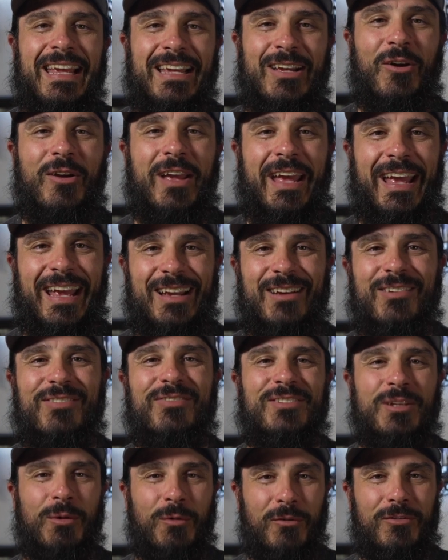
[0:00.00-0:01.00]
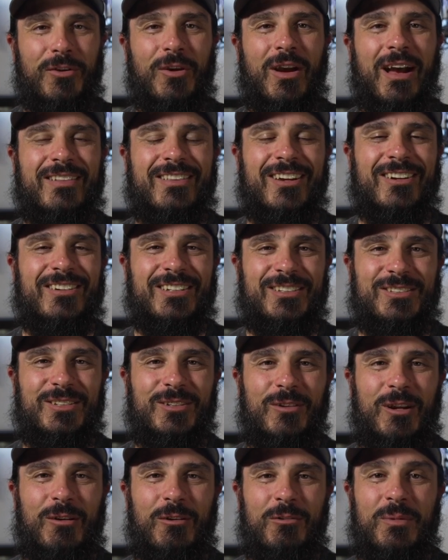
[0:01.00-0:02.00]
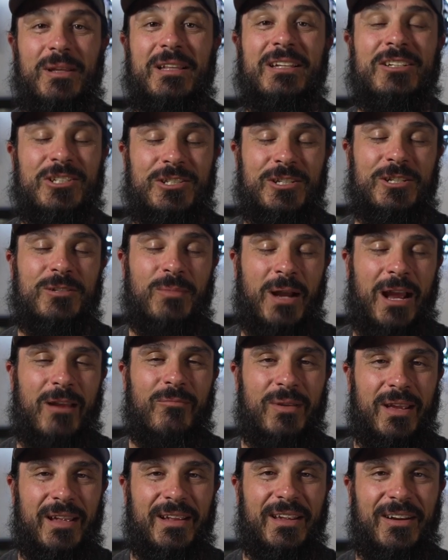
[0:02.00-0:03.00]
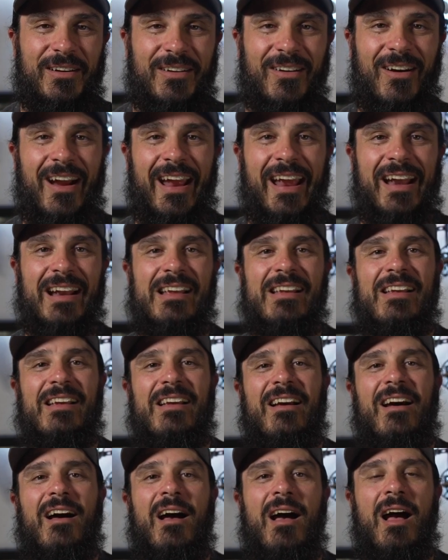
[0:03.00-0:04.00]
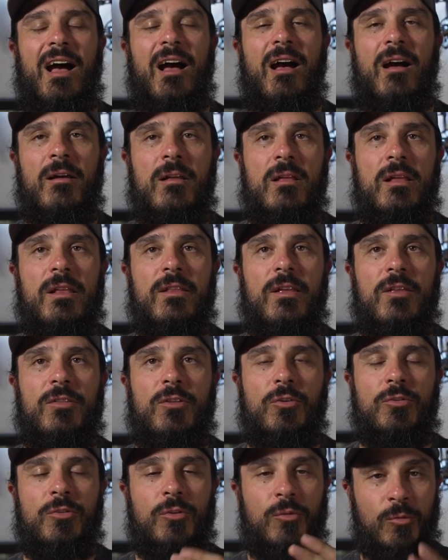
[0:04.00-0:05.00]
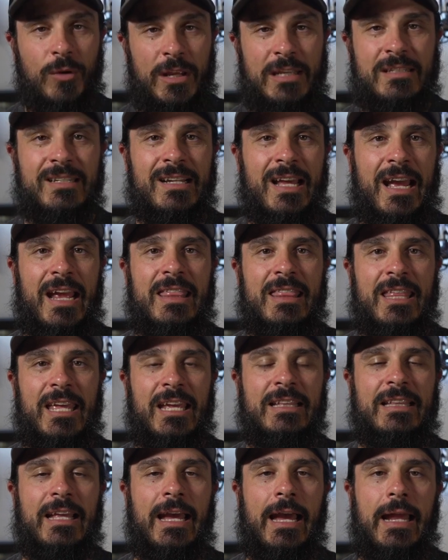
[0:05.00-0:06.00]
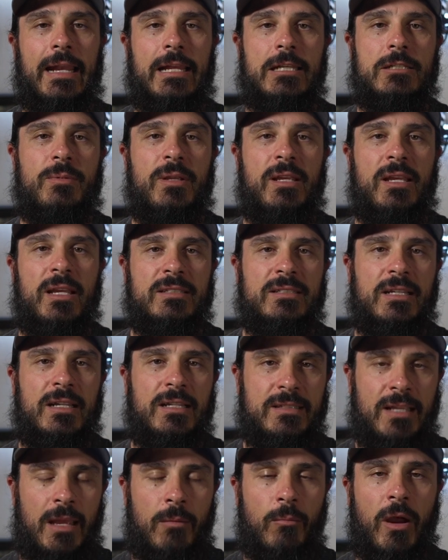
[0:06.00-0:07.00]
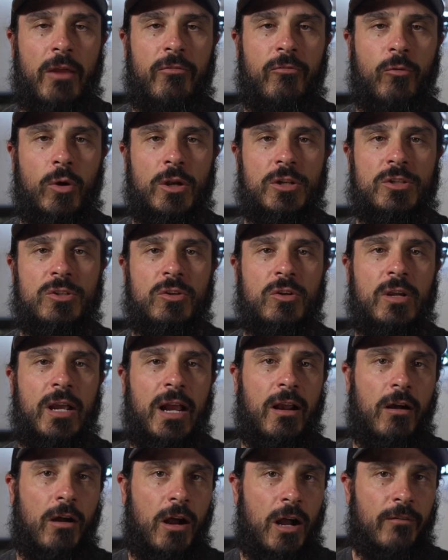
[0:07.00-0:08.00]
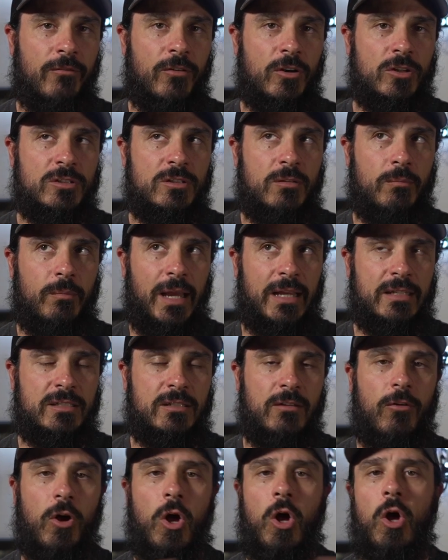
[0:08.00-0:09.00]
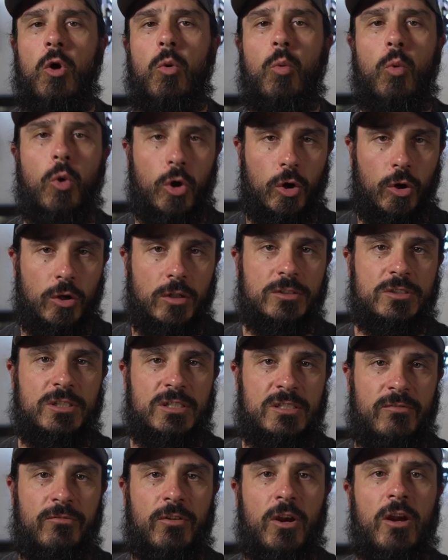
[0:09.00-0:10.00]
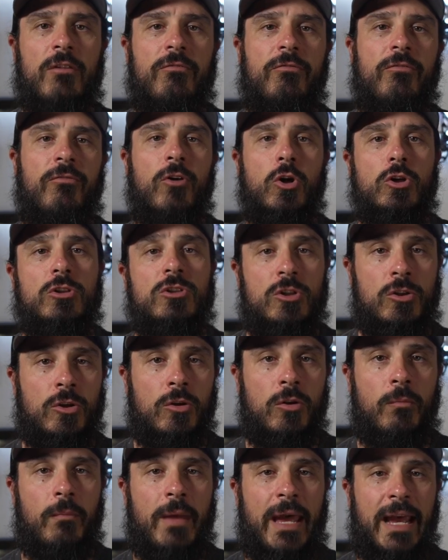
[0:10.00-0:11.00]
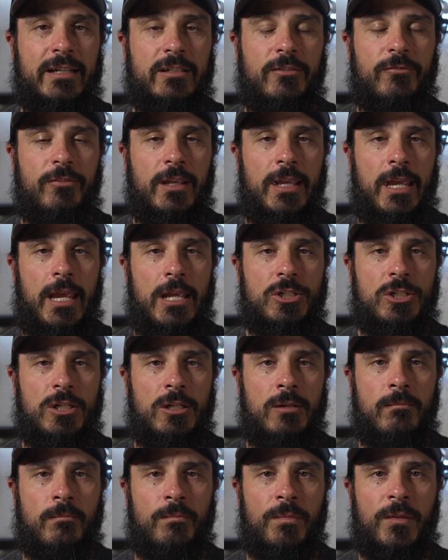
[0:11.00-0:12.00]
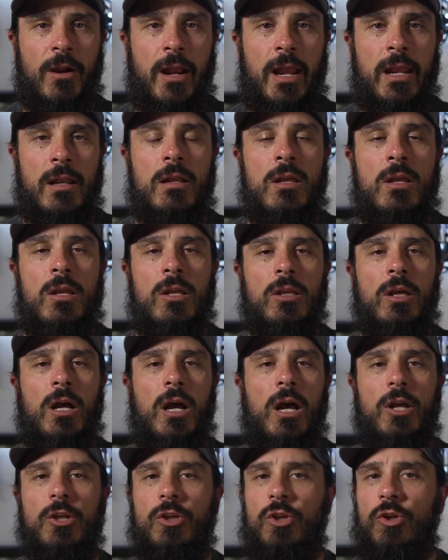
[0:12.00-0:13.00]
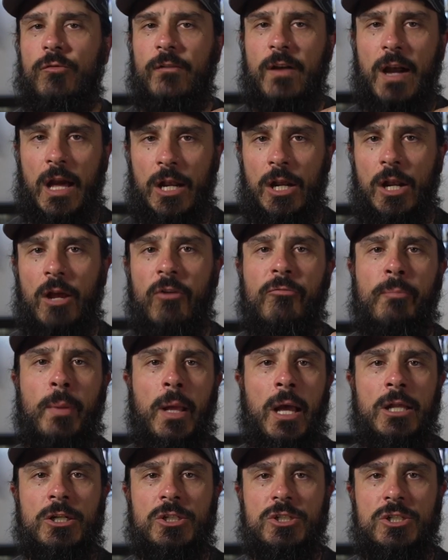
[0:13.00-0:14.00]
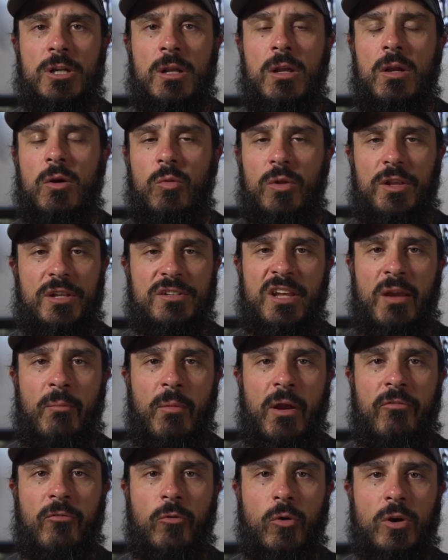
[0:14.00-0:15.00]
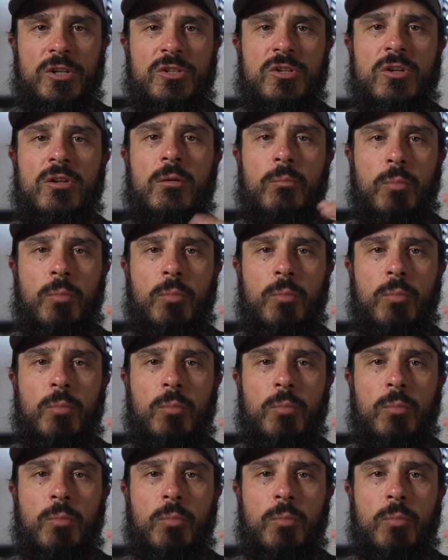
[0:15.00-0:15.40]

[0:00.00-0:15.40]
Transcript: if some of you out there disagree with me. This is just my opinion, all right? The reason I think that is because that a 10x42 kind of offers the best of all worlds. It's a very versatile magnification, all right? You've got enough punch with a 10x42 to